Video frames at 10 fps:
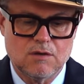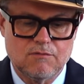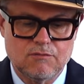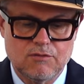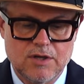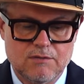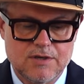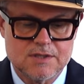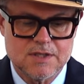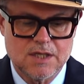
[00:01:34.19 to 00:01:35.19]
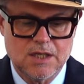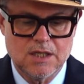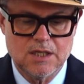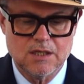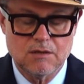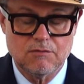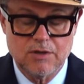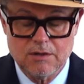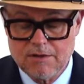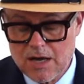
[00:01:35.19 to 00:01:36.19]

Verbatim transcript: a friend of his in, a friend of